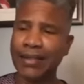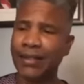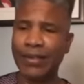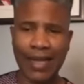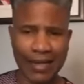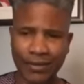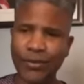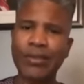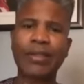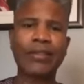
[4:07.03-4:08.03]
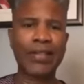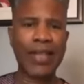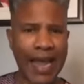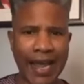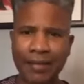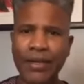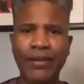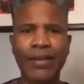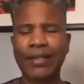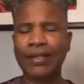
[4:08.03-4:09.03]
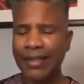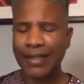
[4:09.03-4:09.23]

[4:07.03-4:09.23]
you know, that I took the exam, you know, and